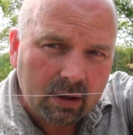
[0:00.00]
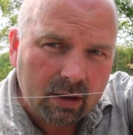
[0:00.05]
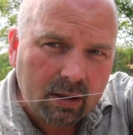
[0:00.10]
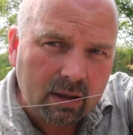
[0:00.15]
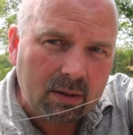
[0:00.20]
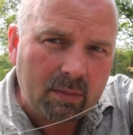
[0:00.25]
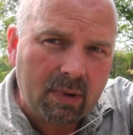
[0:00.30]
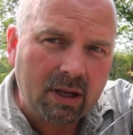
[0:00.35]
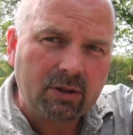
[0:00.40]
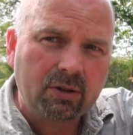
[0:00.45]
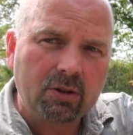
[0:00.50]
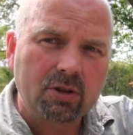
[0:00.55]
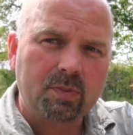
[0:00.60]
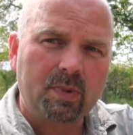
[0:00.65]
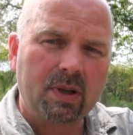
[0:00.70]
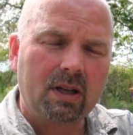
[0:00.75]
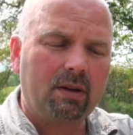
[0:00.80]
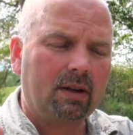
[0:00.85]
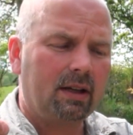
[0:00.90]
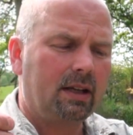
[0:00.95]
You might just
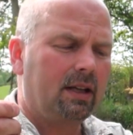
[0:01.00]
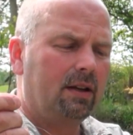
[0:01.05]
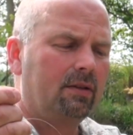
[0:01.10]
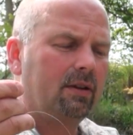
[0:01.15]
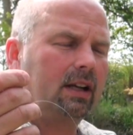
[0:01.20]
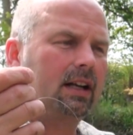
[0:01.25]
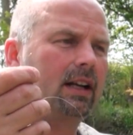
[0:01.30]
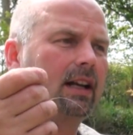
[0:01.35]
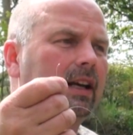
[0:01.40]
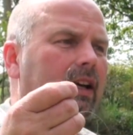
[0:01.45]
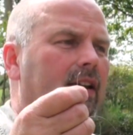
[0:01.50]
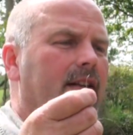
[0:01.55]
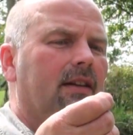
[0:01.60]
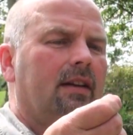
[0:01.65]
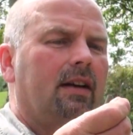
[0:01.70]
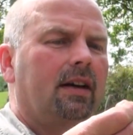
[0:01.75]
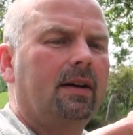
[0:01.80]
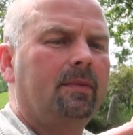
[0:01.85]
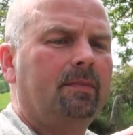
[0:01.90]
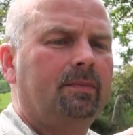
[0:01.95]
be able to hear it clicking
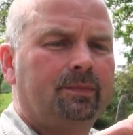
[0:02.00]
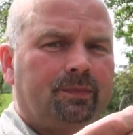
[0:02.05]
there.